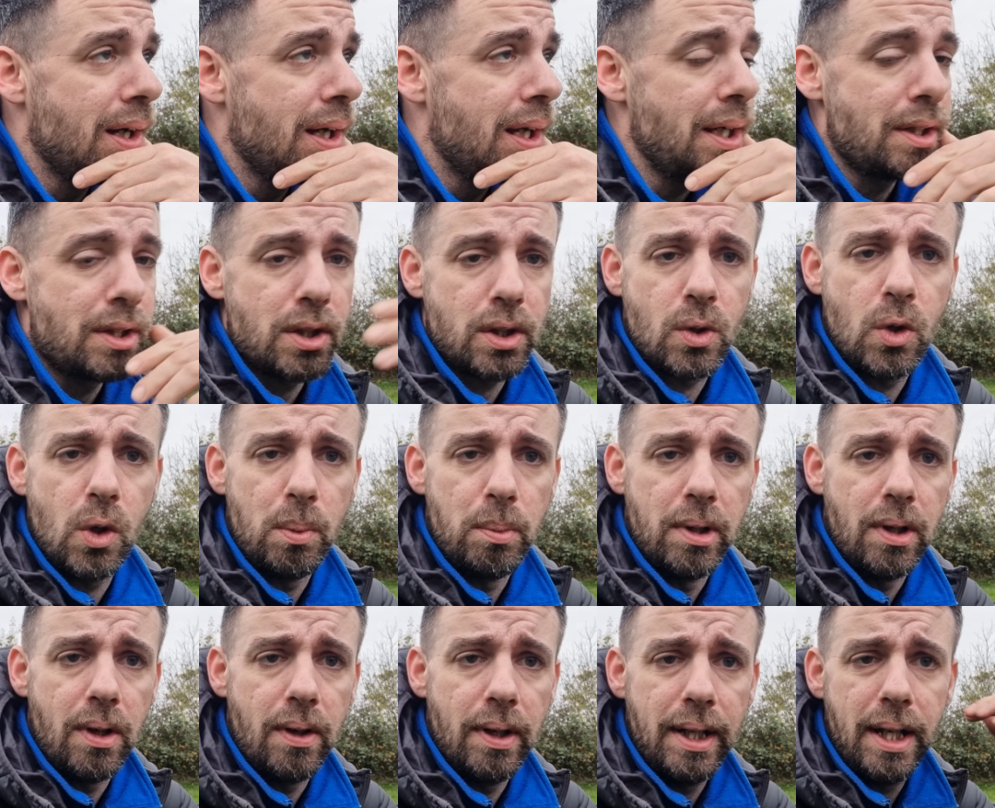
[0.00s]
it just caught
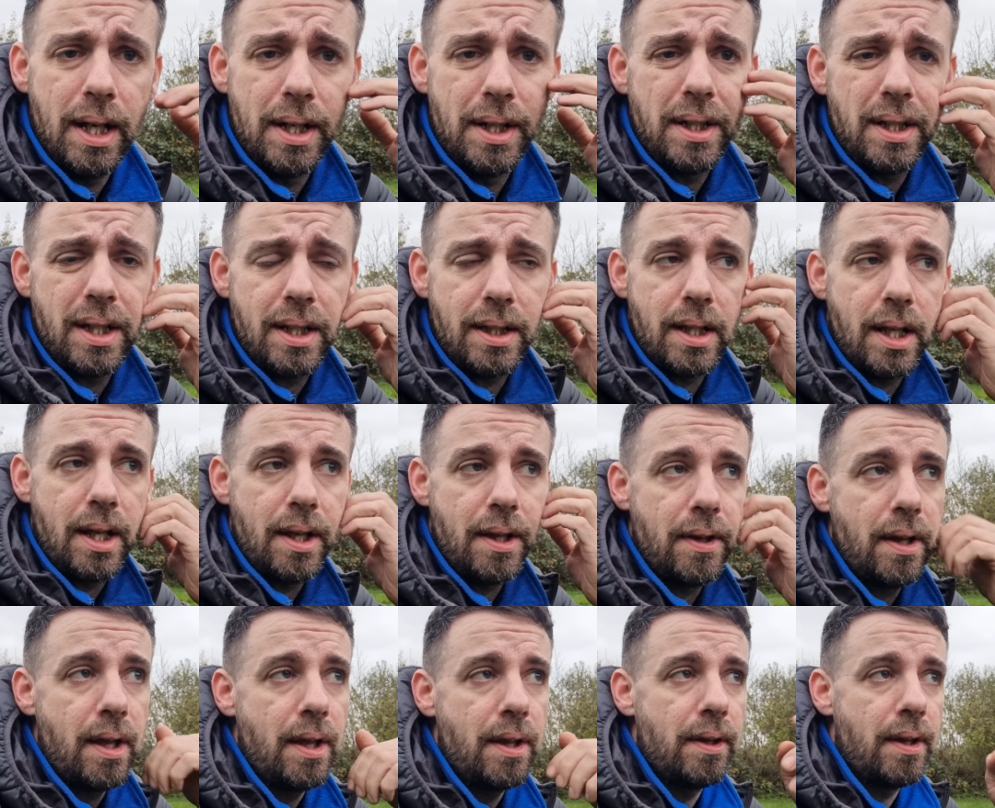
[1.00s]
my eye. And
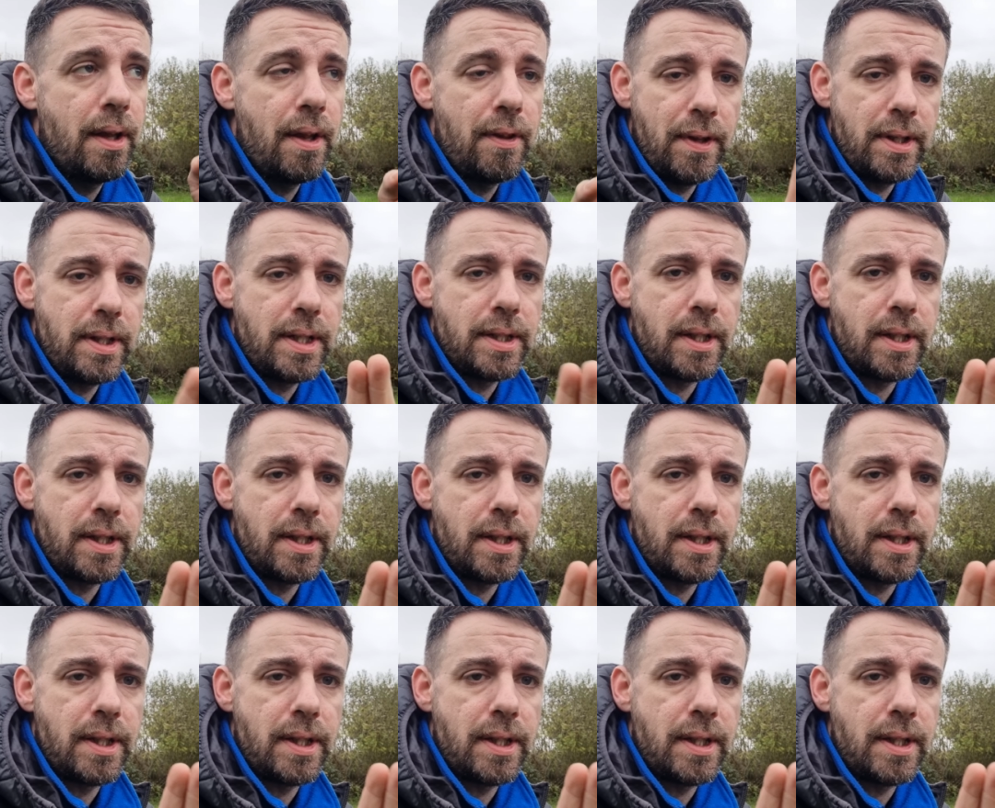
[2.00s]
this